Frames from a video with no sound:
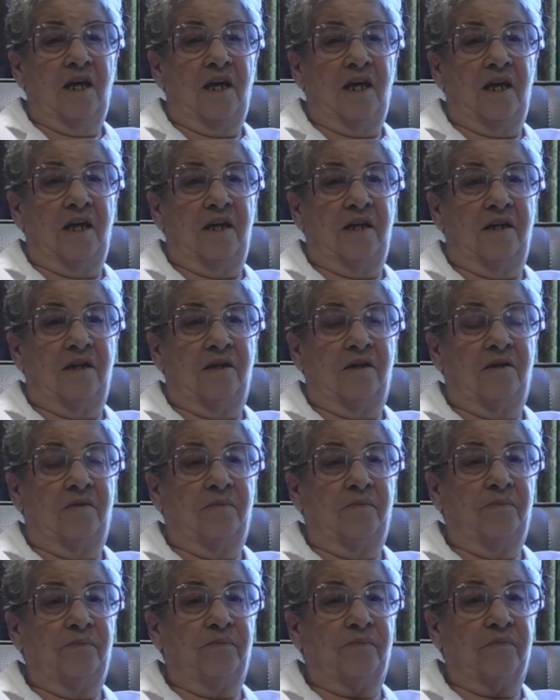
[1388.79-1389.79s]
And
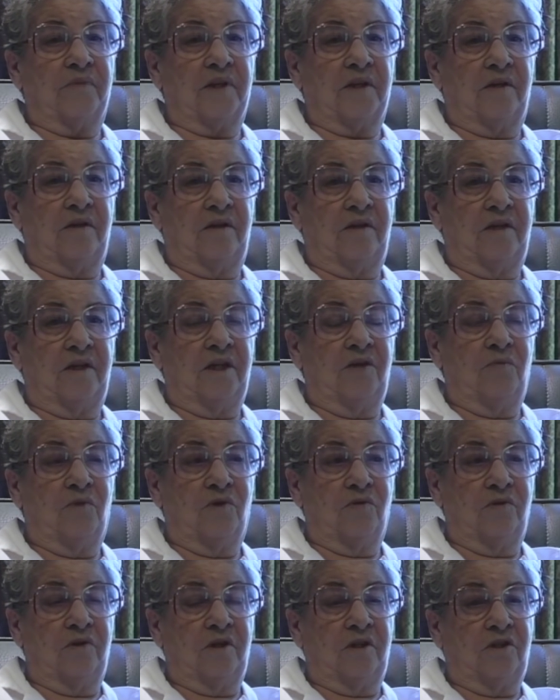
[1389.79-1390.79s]
um, he
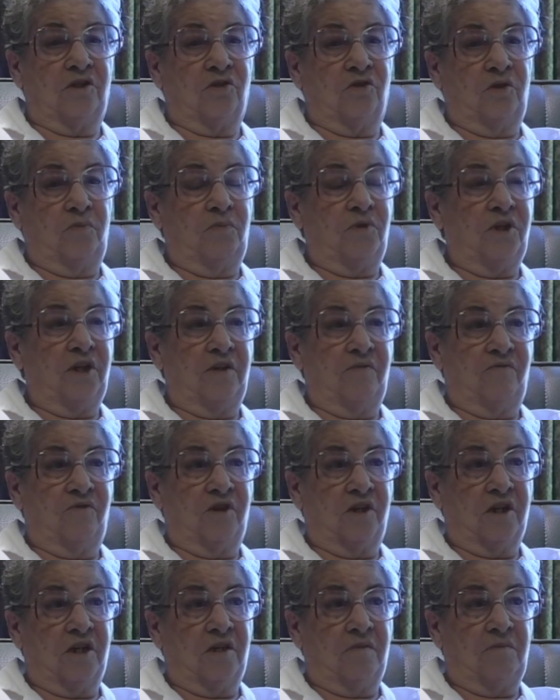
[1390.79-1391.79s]
wanted, so he put in
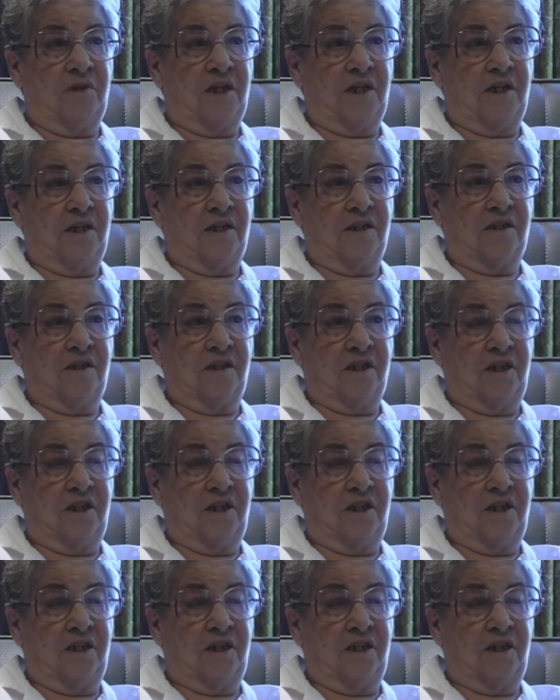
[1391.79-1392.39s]
for a company house,